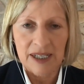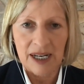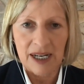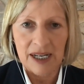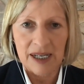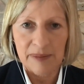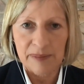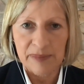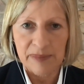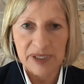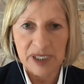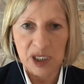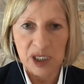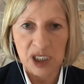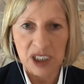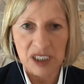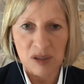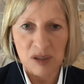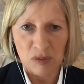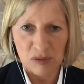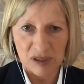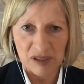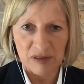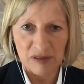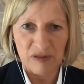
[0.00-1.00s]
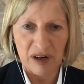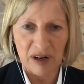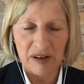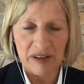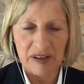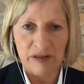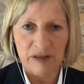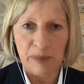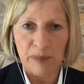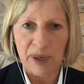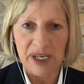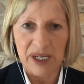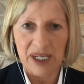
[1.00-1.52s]
Um, so she's also very
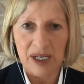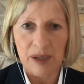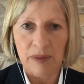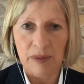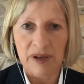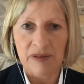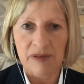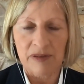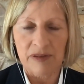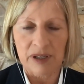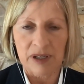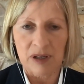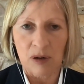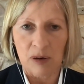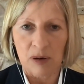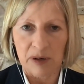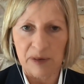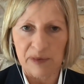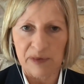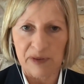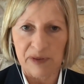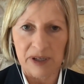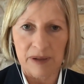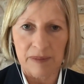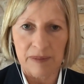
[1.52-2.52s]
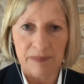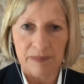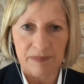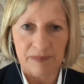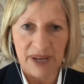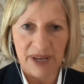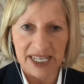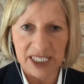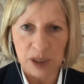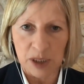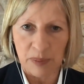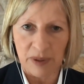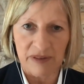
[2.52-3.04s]
familiar with a lot of the
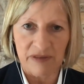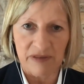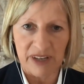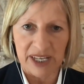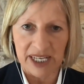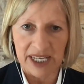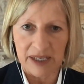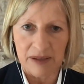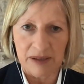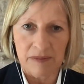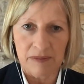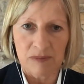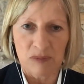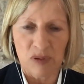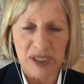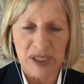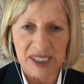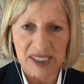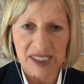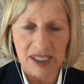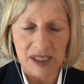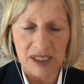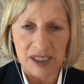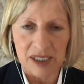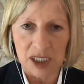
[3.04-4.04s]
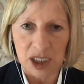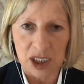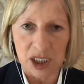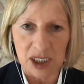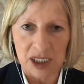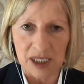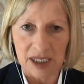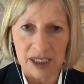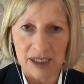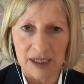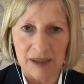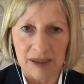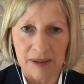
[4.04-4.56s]
H B V
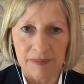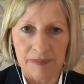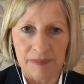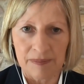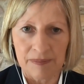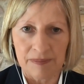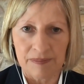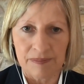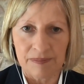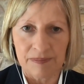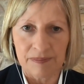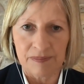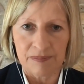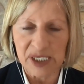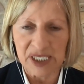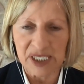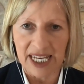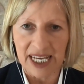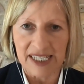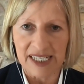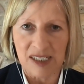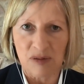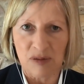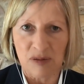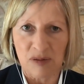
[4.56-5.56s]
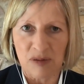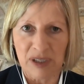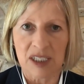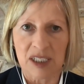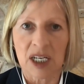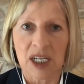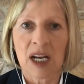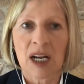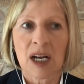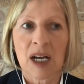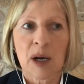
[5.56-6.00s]
research, um, breast cancer research.